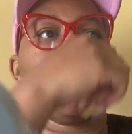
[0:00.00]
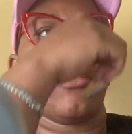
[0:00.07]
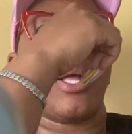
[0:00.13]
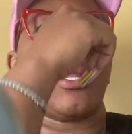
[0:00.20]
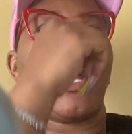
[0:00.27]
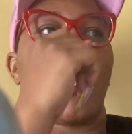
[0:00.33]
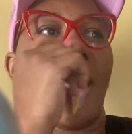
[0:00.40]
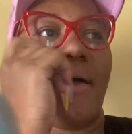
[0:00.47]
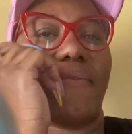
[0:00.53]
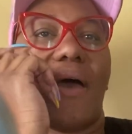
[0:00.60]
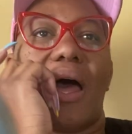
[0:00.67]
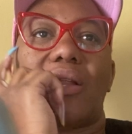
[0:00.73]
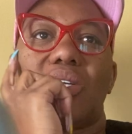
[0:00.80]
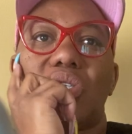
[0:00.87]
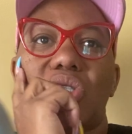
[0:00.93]
I think I have
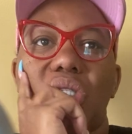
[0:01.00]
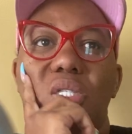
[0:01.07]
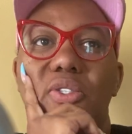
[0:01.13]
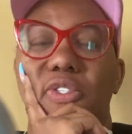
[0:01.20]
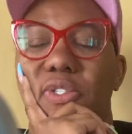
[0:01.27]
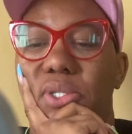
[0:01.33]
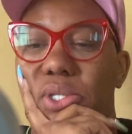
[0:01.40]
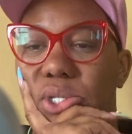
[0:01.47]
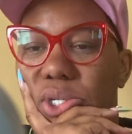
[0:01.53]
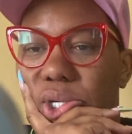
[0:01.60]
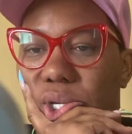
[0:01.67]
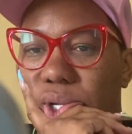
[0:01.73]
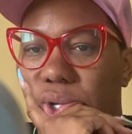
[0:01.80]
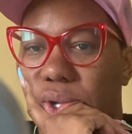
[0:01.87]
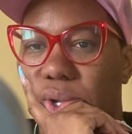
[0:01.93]
allergies.
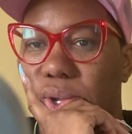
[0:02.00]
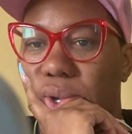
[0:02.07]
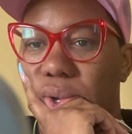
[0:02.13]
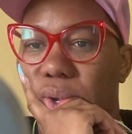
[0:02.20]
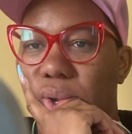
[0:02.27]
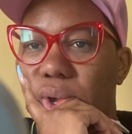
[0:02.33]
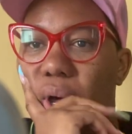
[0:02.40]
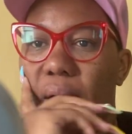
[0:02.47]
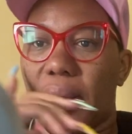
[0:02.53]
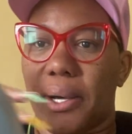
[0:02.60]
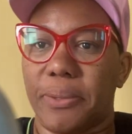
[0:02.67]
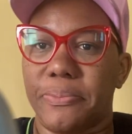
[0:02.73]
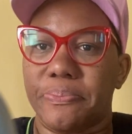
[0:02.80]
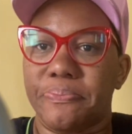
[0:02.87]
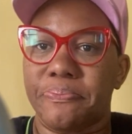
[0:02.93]

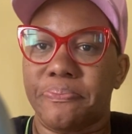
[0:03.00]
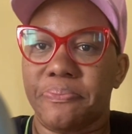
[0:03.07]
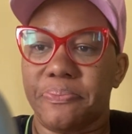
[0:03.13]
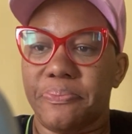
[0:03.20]
Um,